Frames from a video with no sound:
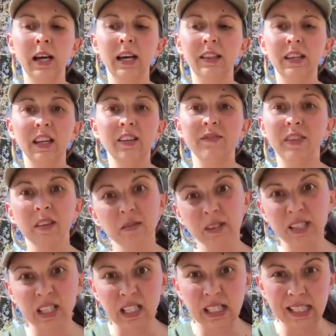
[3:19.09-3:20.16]
And then if they were
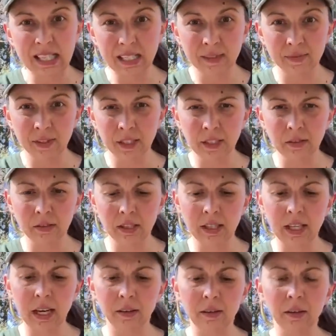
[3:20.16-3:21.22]
successful in
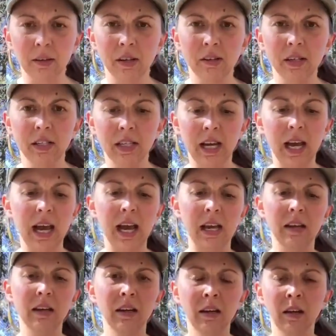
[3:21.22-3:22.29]
doing that, we were going to
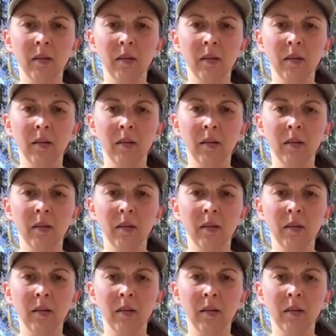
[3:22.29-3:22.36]
add